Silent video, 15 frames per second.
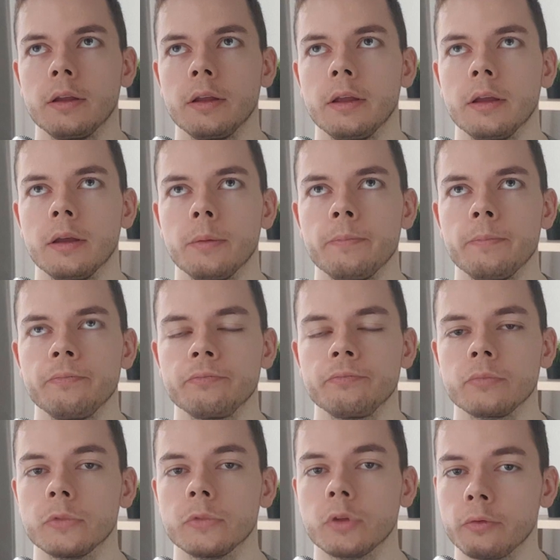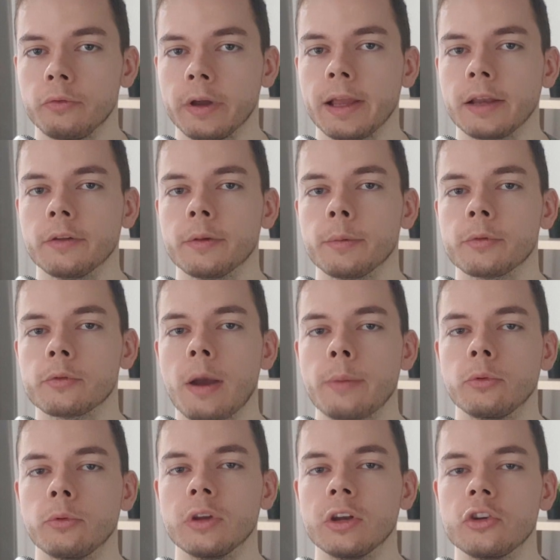Um, don't forget to
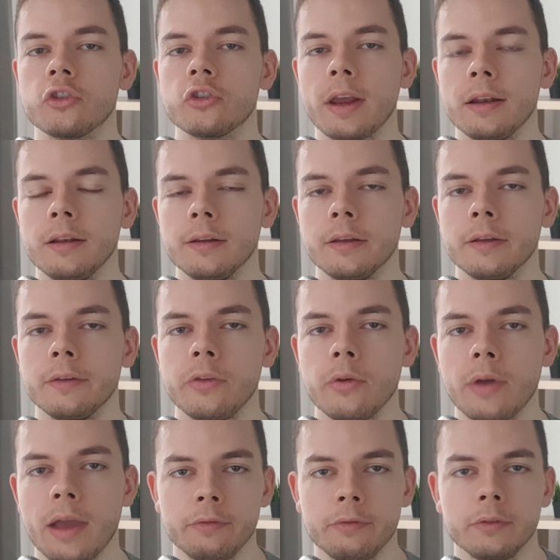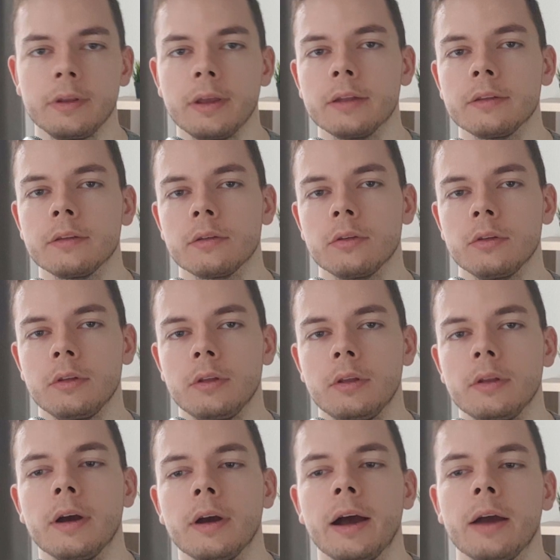subscribe to the channel if you haven't yet.
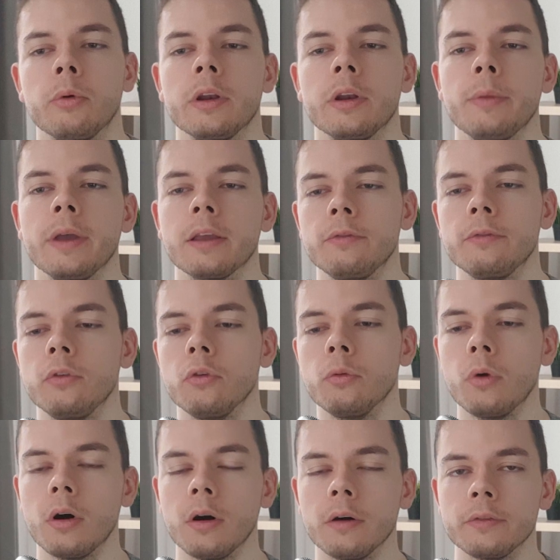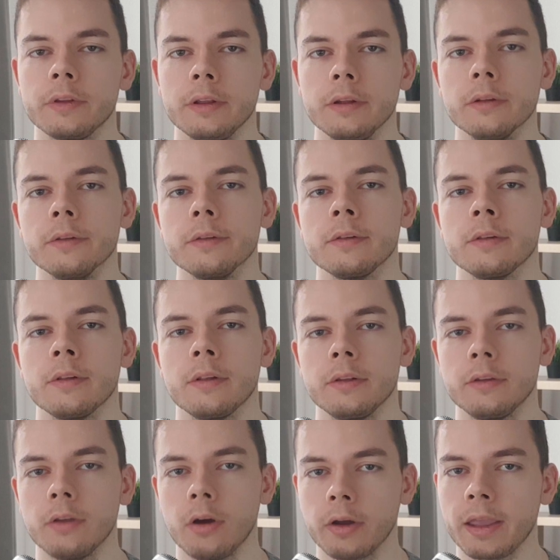I want to make a few more of these
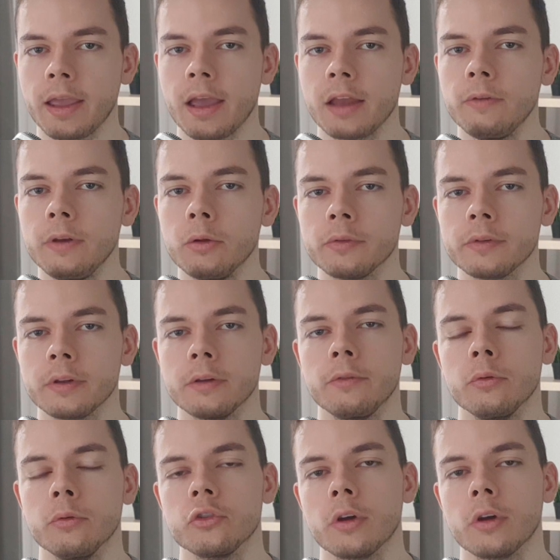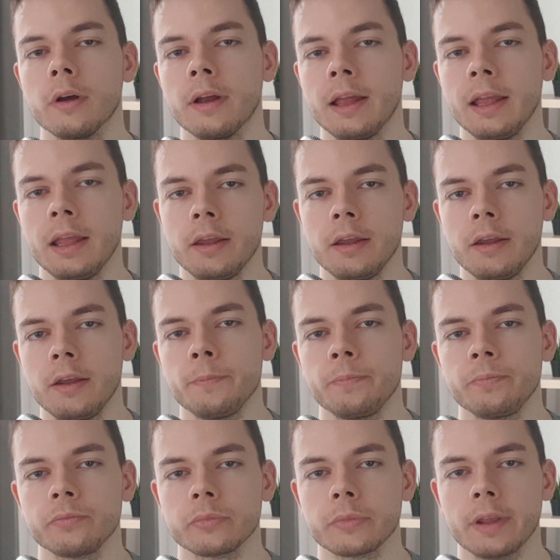talking head videos in the future
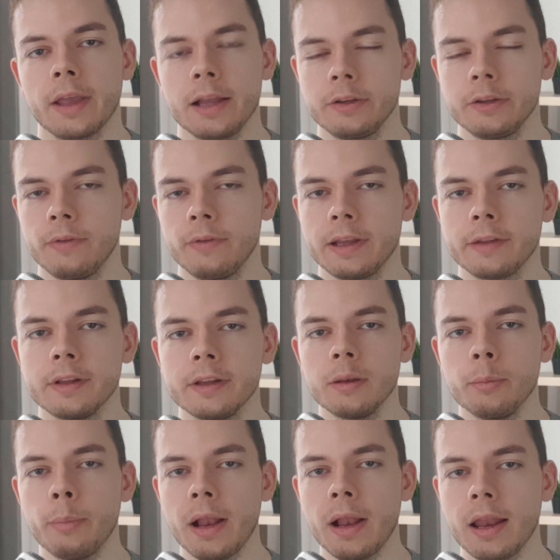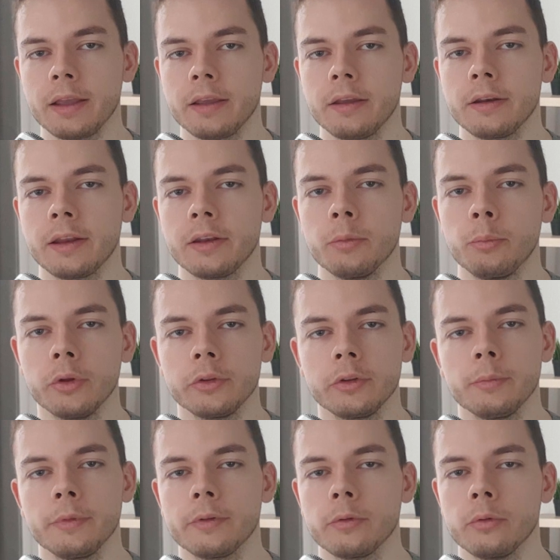activate this bell icon at the
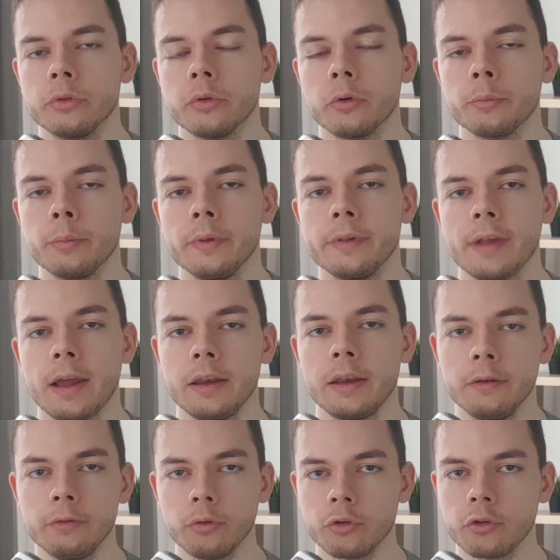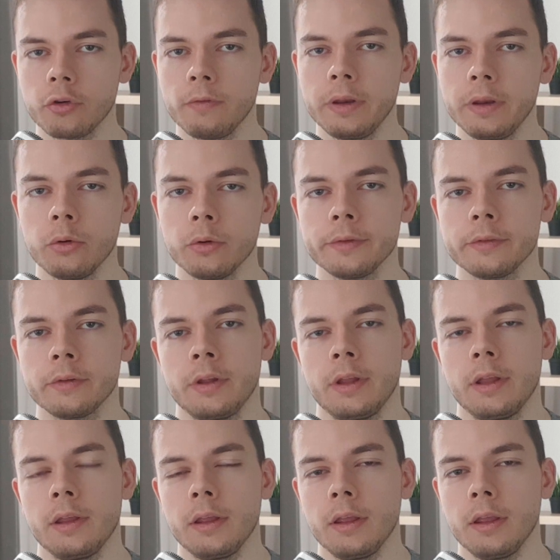bottom so you don't miss any future videos
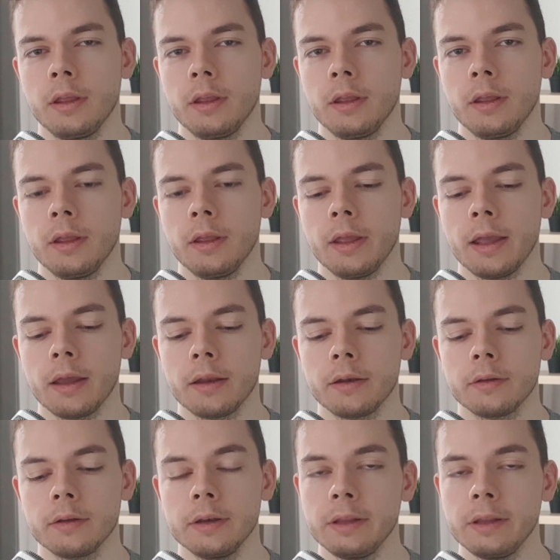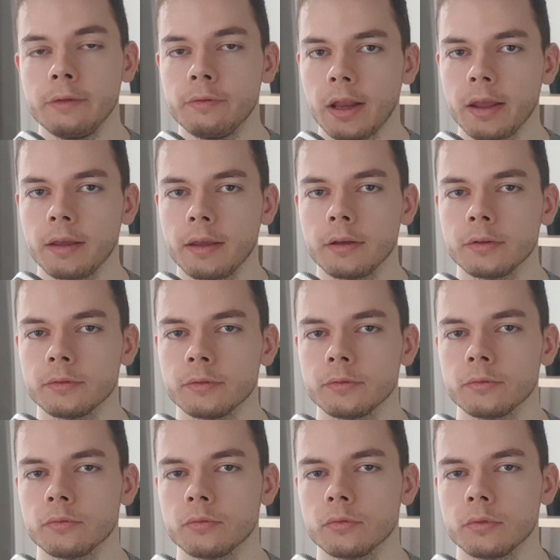and leave a like
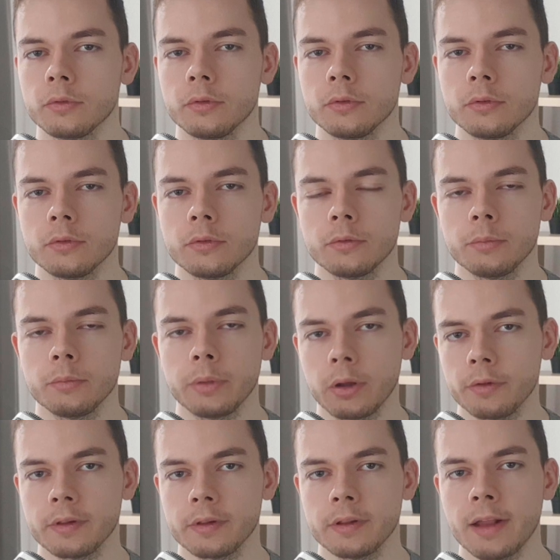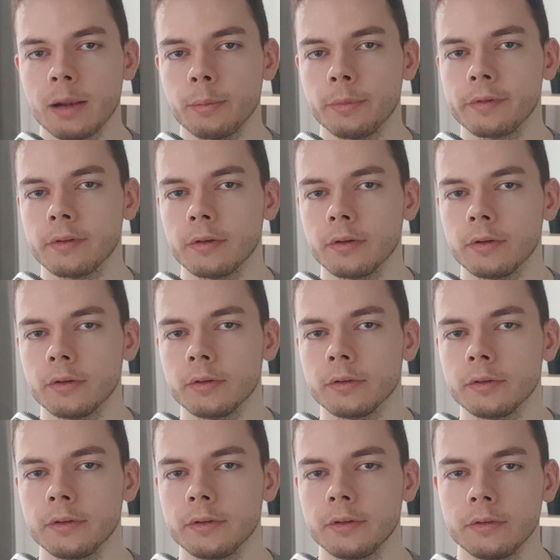because it helps the,
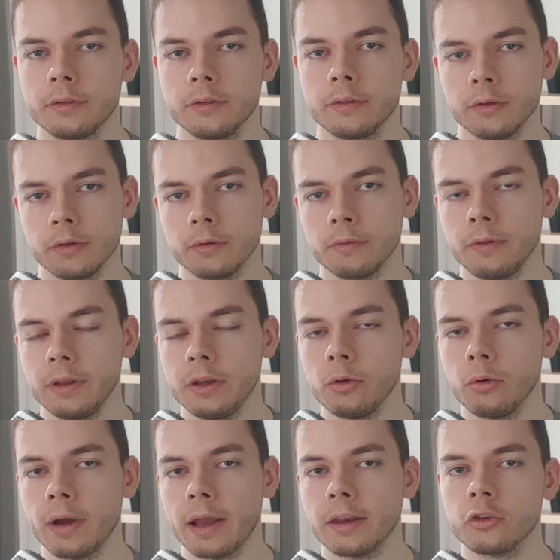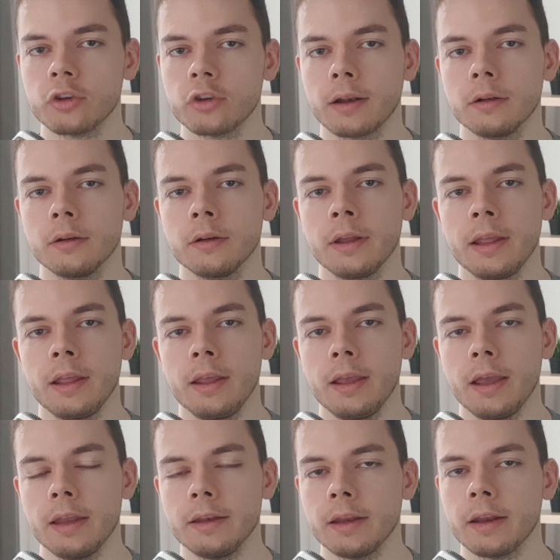the video and the channel
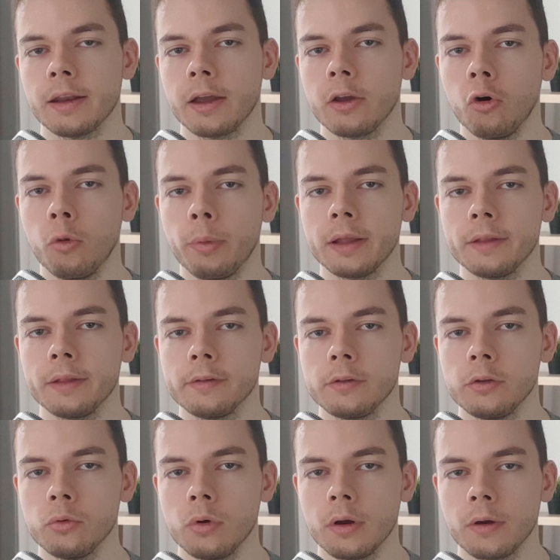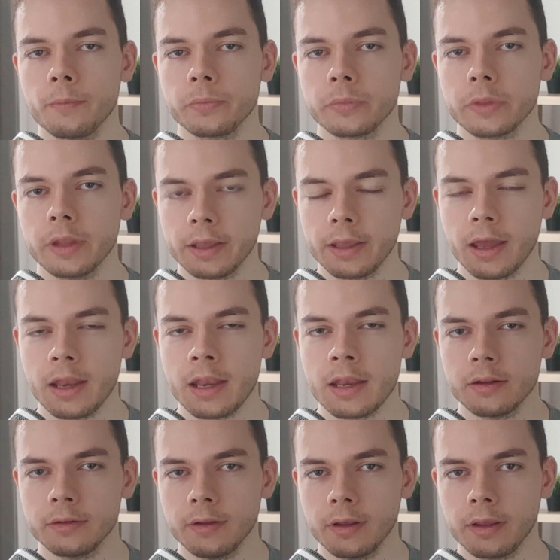and then I hope I see you again.
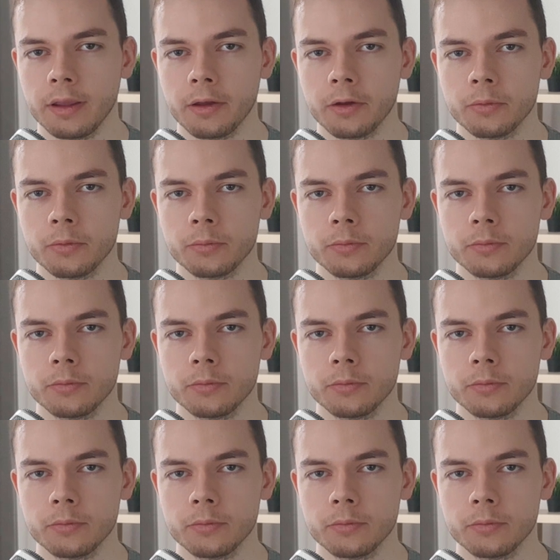Take care.